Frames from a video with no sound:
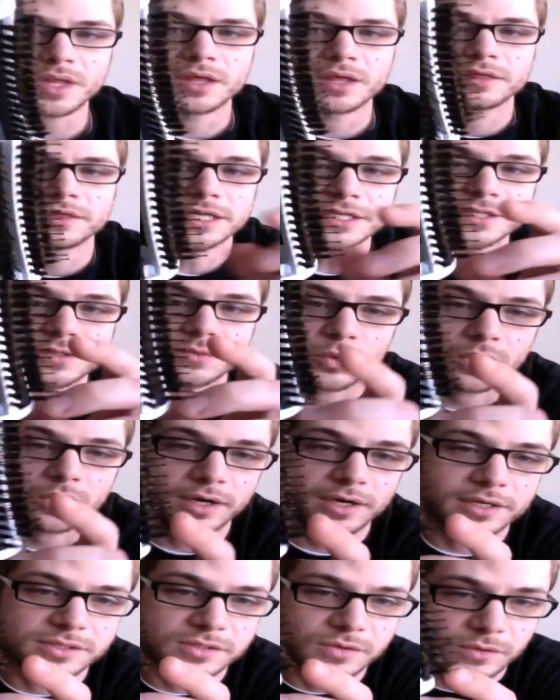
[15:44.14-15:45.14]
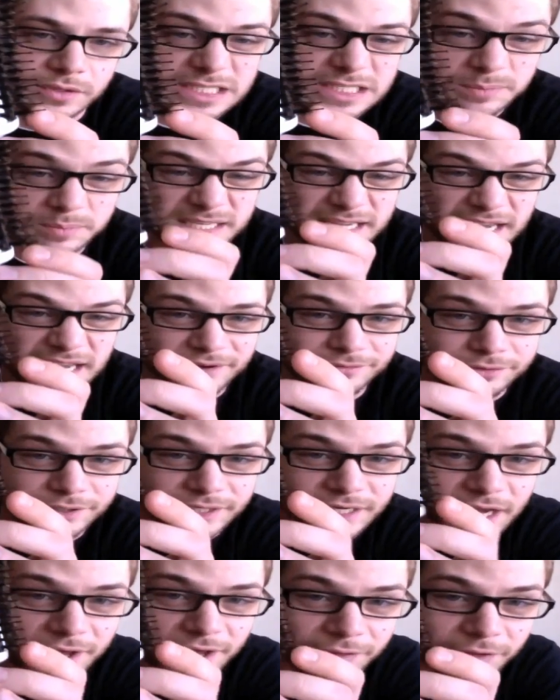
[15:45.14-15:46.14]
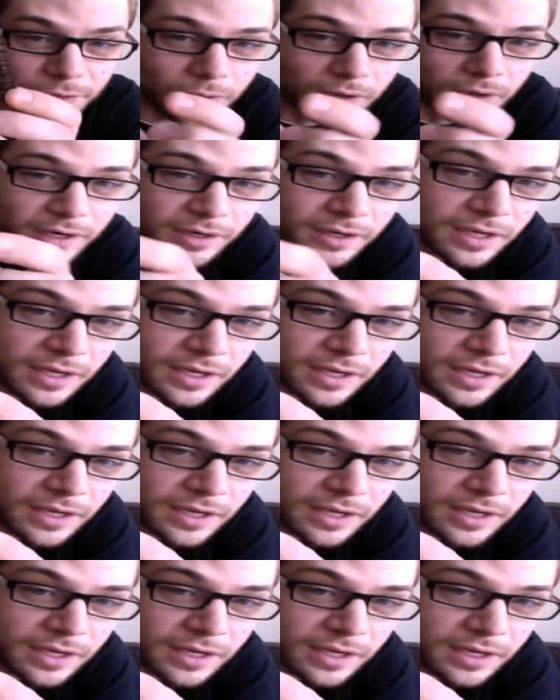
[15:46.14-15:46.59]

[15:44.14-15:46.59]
this one is going to be every other one.